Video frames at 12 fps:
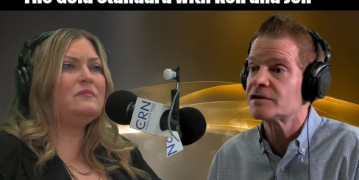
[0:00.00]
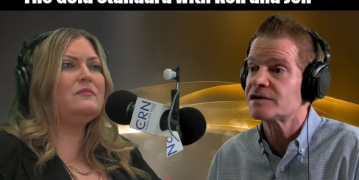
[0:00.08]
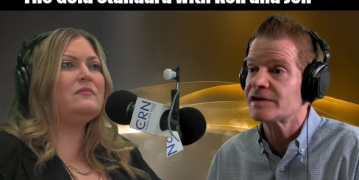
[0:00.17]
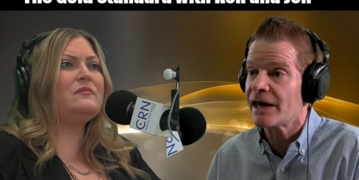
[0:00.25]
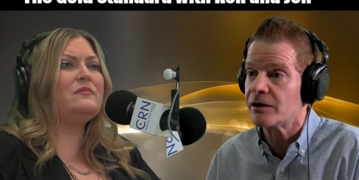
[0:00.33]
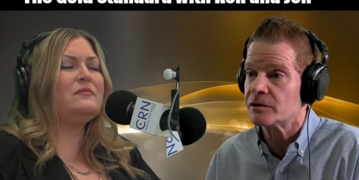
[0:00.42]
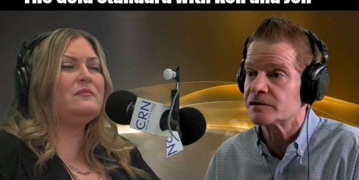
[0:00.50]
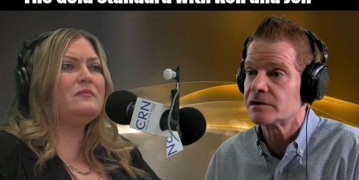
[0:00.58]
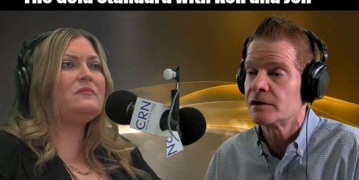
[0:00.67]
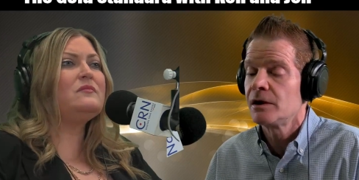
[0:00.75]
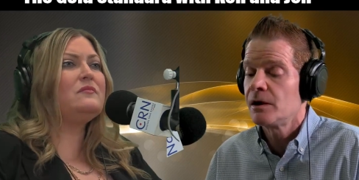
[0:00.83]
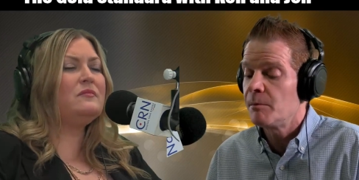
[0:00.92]
Speaker 1: settles.
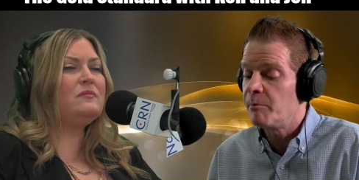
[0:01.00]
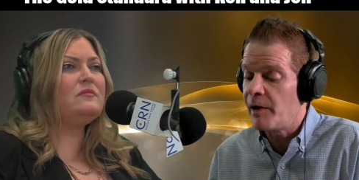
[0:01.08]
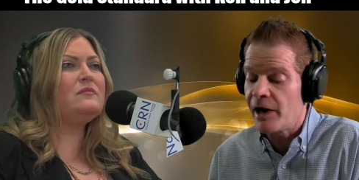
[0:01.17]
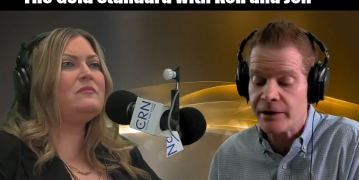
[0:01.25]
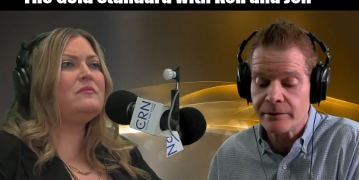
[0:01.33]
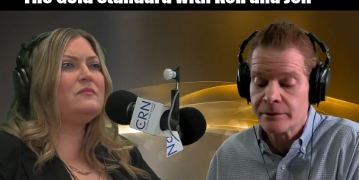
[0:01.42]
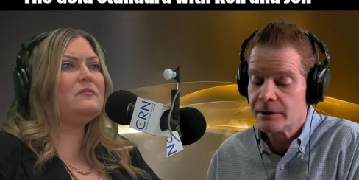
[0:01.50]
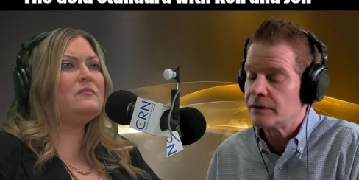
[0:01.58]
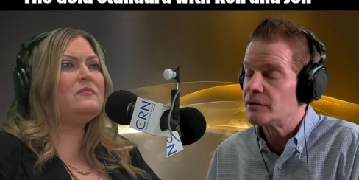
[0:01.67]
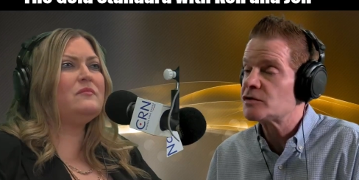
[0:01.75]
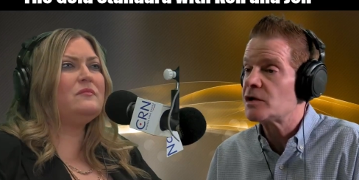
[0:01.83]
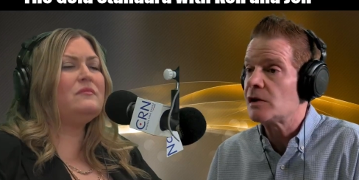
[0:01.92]
But
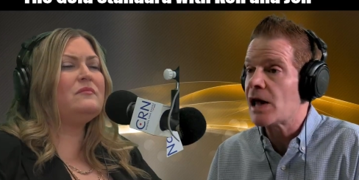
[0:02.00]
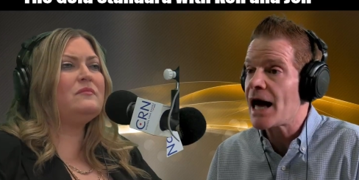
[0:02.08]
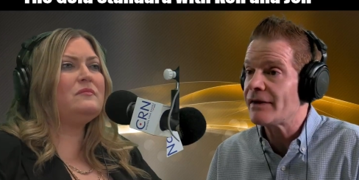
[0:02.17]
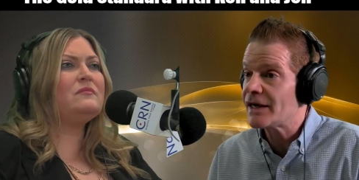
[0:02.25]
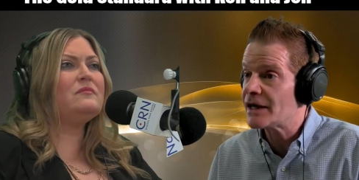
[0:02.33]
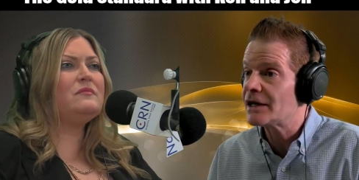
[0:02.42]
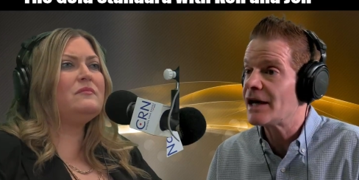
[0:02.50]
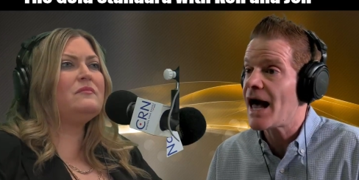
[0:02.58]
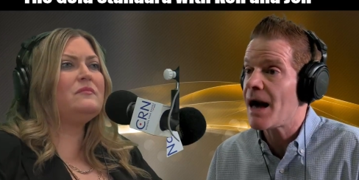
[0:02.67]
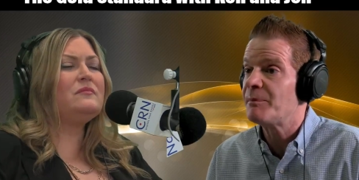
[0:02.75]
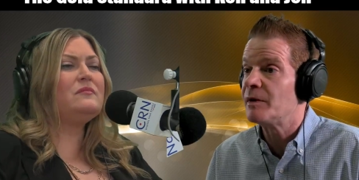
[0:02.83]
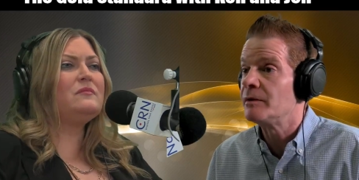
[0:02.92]
there's a lot that could
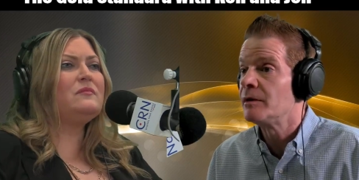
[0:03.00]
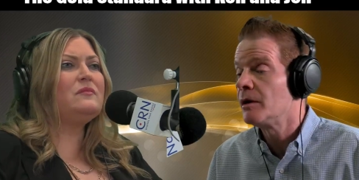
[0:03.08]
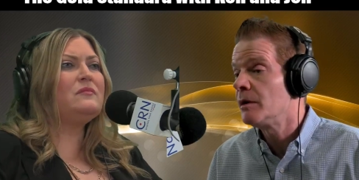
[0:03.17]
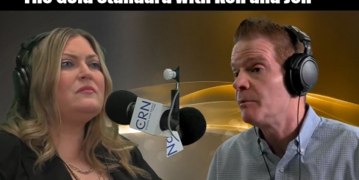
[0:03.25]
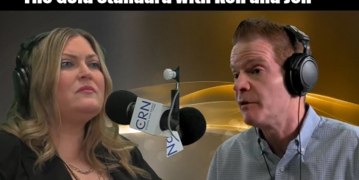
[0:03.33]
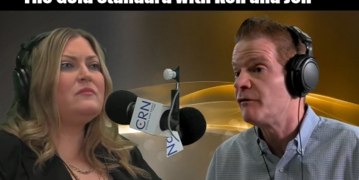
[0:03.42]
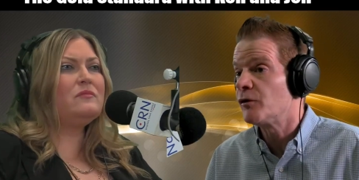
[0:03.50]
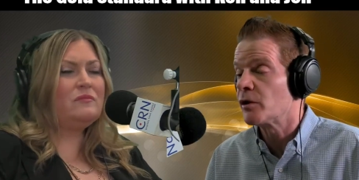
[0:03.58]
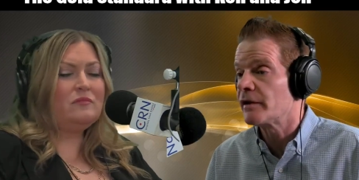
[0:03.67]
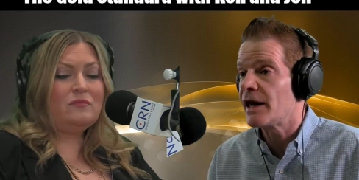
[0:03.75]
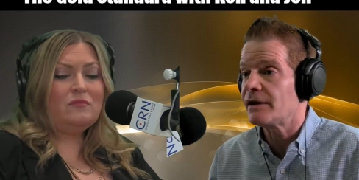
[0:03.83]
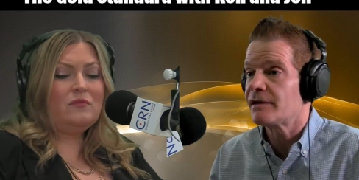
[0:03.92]
happen before
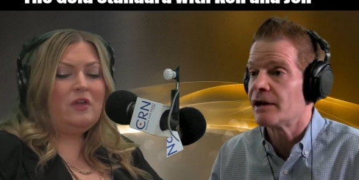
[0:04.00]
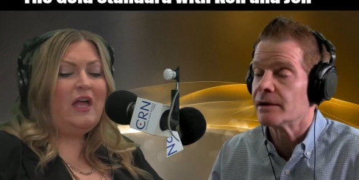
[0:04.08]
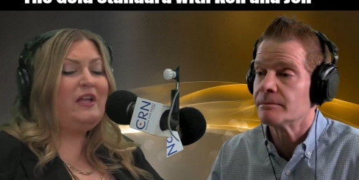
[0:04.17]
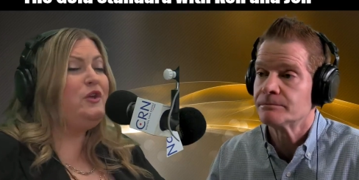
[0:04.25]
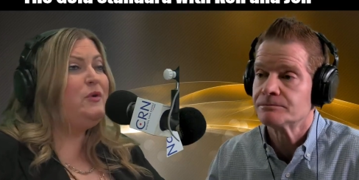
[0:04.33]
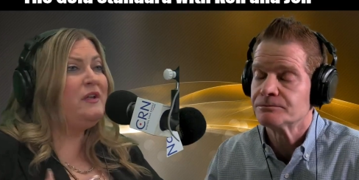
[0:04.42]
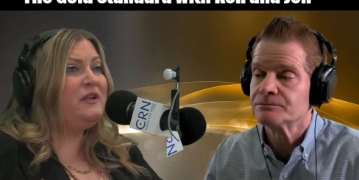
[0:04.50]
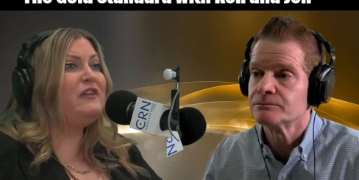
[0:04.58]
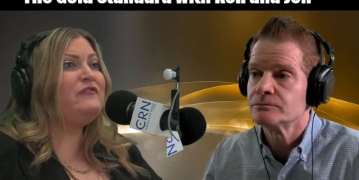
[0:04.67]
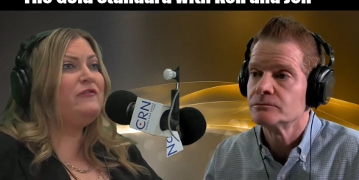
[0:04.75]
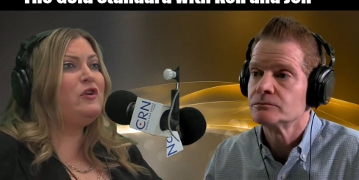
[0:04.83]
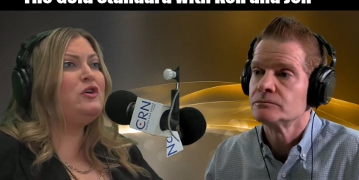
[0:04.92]
that time.
Speaker 2: And you can
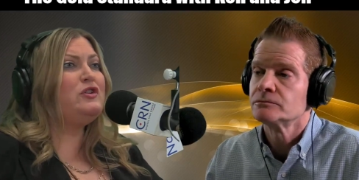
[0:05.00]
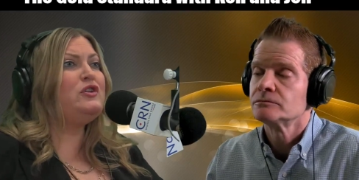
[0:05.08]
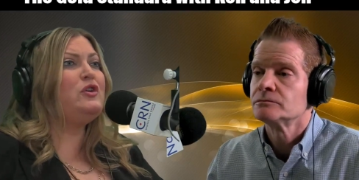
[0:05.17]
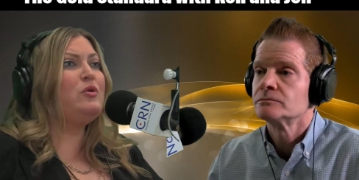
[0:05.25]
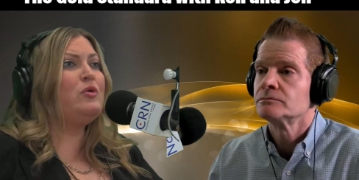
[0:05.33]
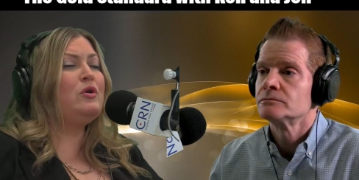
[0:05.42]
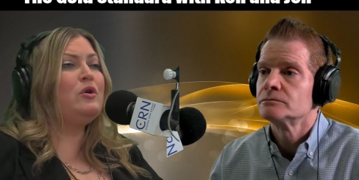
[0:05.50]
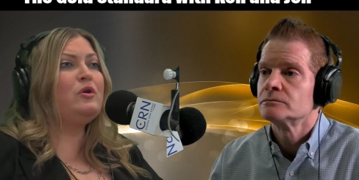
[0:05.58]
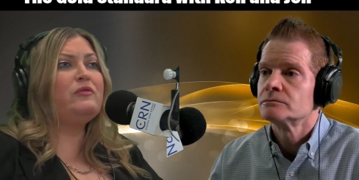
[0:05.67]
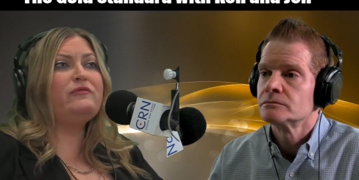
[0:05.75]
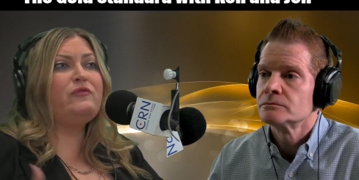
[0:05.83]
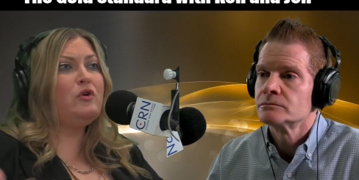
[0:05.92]
convert your
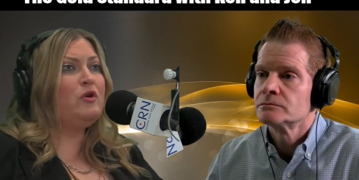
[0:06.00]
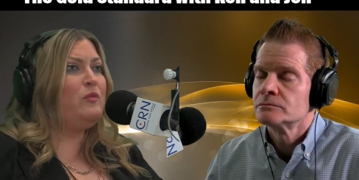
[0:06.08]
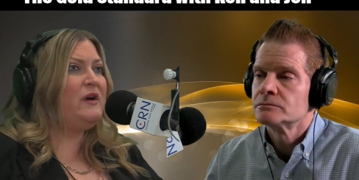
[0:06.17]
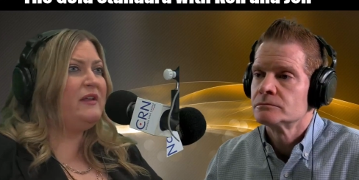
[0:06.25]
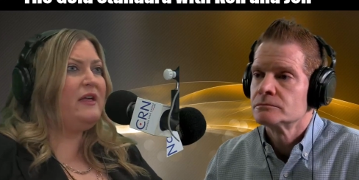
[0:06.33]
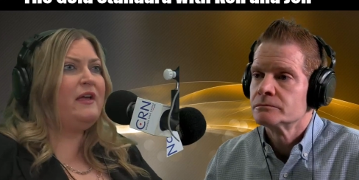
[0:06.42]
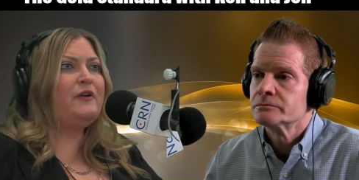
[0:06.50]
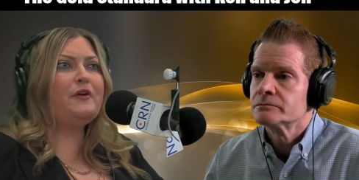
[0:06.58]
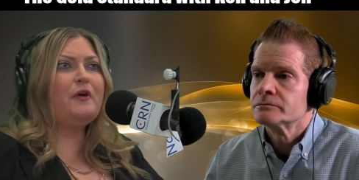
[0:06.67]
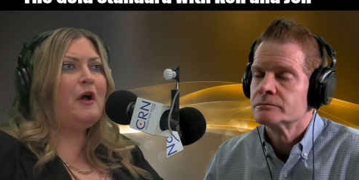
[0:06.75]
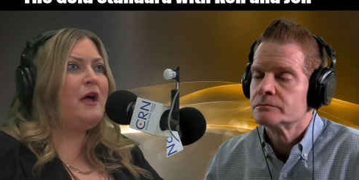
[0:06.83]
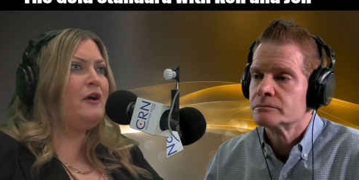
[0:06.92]
four oh one k or
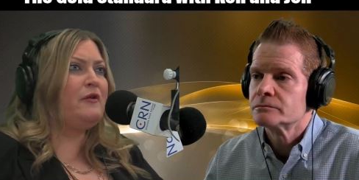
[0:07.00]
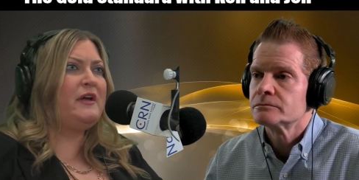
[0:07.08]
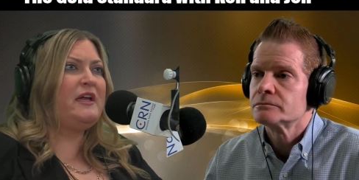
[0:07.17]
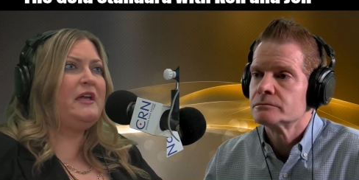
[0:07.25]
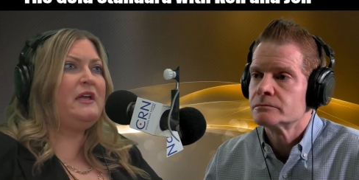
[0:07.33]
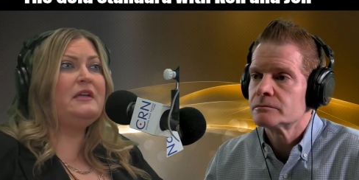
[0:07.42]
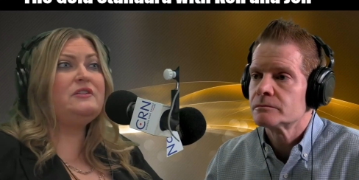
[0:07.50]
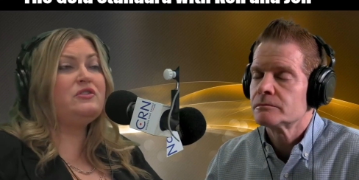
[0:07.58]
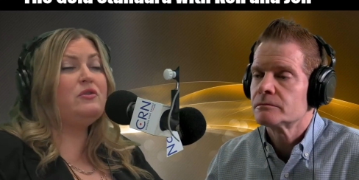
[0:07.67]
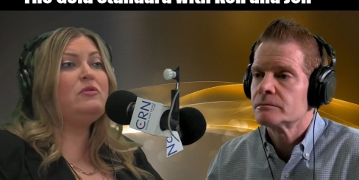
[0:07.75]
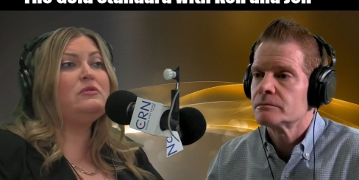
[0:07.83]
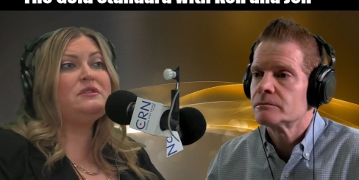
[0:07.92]
your I R A into
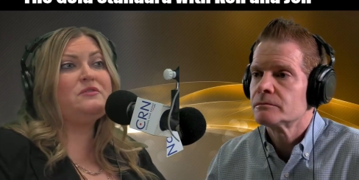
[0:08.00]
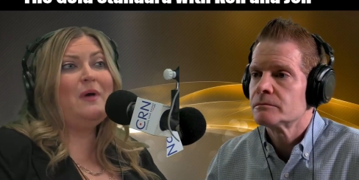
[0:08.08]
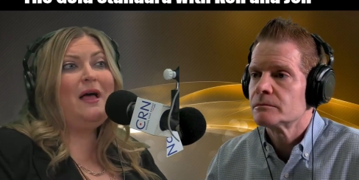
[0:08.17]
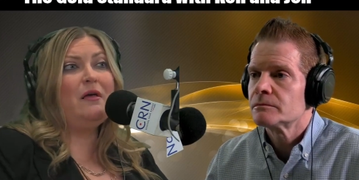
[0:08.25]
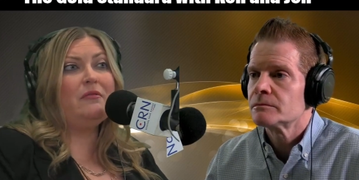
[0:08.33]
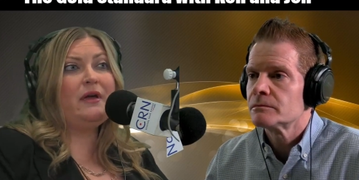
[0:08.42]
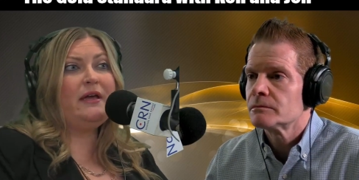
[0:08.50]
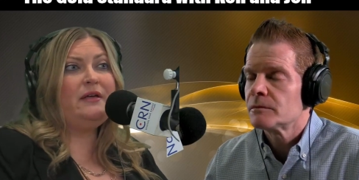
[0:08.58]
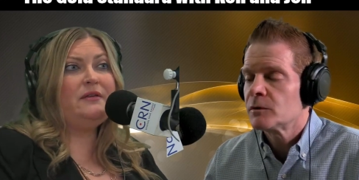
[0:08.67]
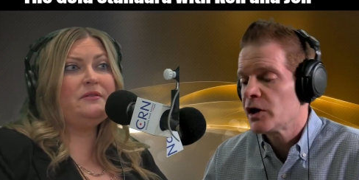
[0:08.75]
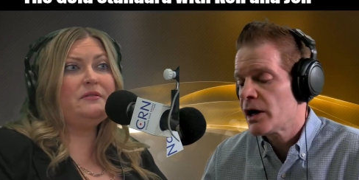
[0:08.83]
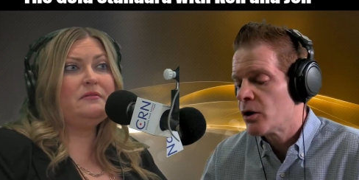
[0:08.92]
gold as well,
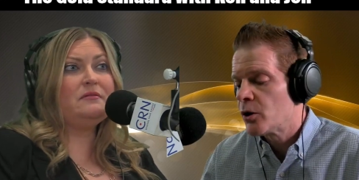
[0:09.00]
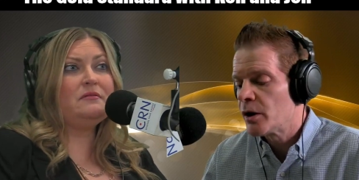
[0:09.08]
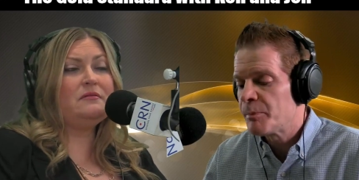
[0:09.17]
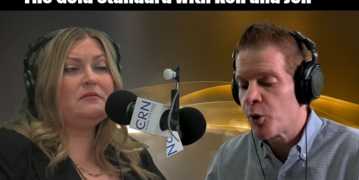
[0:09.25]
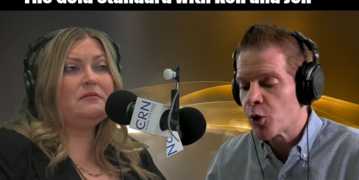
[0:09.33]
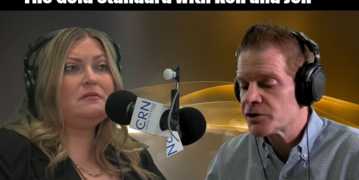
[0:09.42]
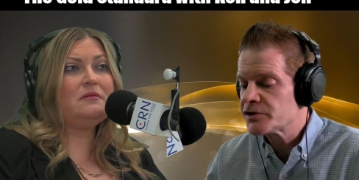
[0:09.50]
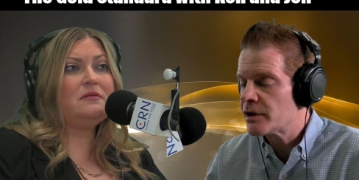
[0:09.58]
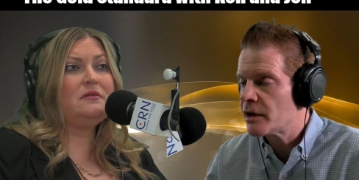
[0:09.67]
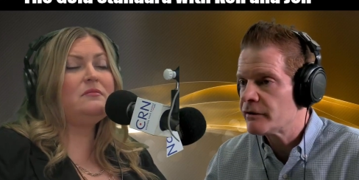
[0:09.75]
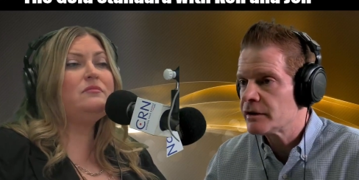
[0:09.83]
right?
Speaker 1: Yeah, or a portion of it.